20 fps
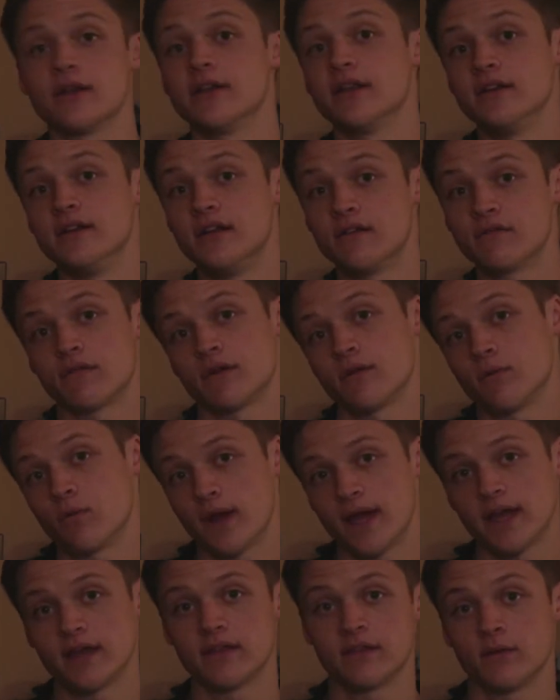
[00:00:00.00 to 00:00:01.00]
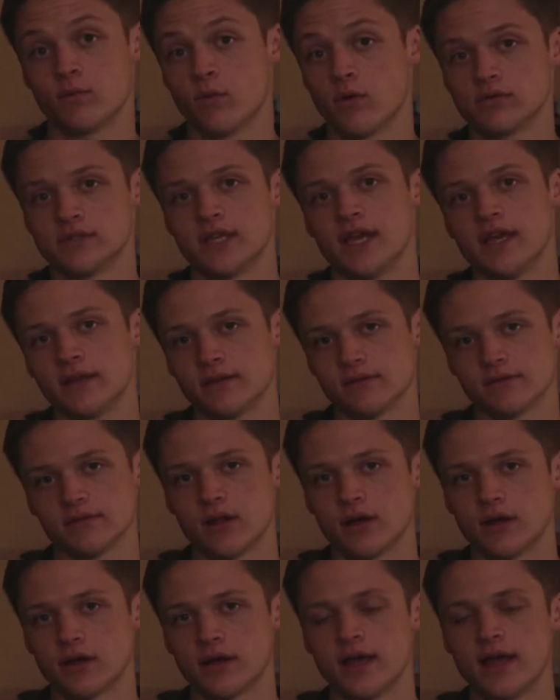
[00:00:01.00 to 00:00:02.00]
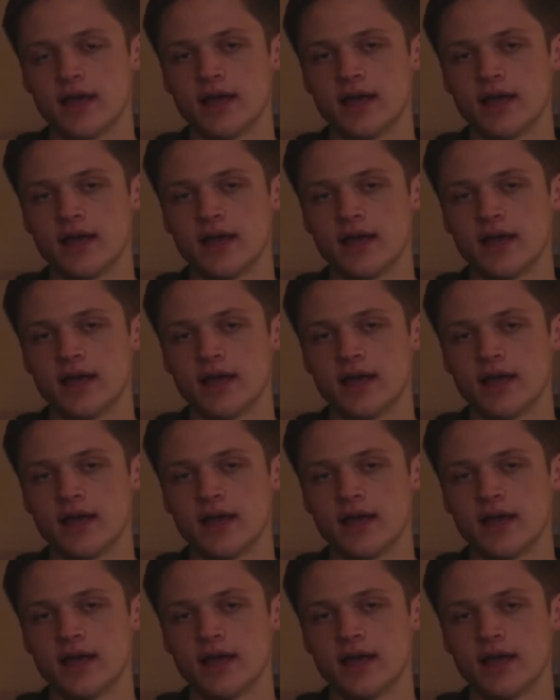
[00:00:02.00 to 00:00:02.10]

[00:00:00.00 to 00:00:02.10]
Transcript: in a different way that won't take as long,